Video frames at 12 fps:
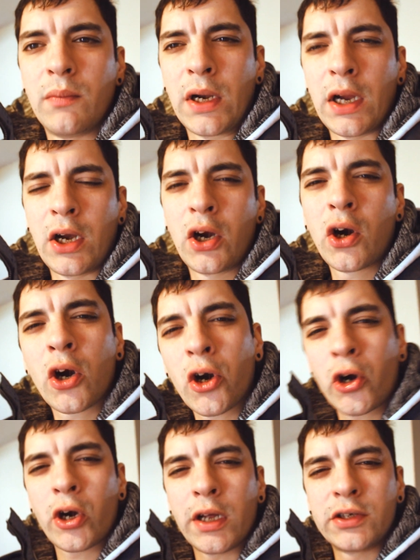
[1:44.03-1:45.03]
But I
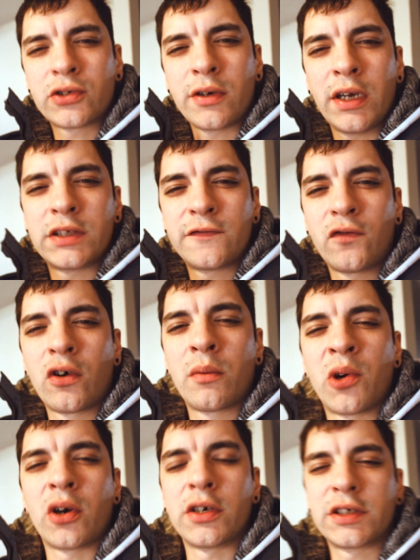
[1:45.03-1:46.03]
heard a
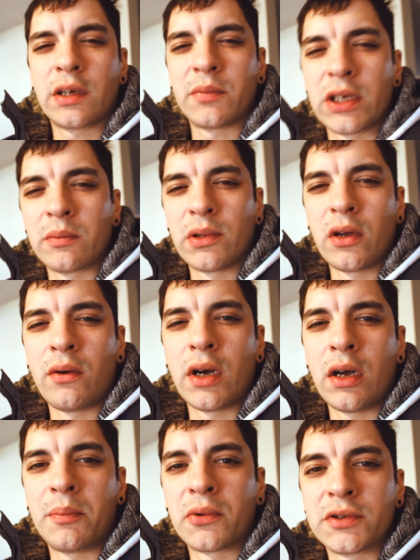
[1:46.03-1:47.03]
transformer or something blow
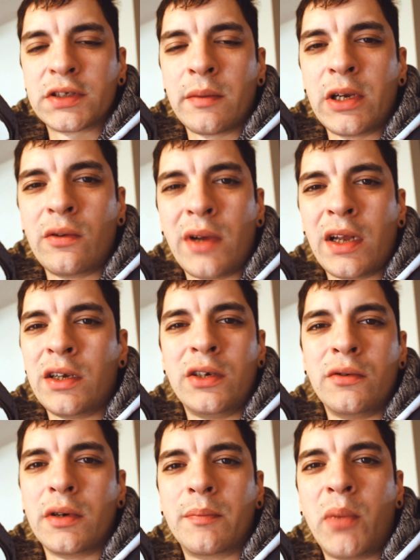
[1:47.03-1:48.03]
up, or somebody ran
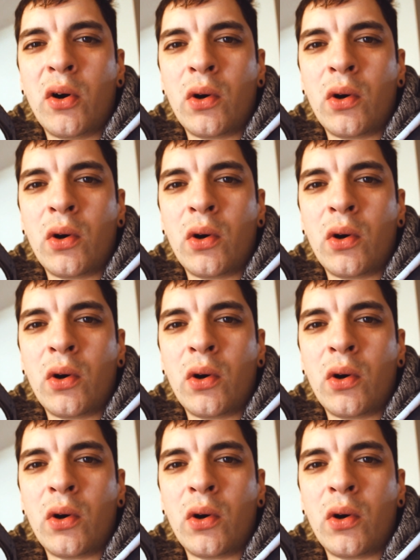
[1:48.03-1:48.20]
into a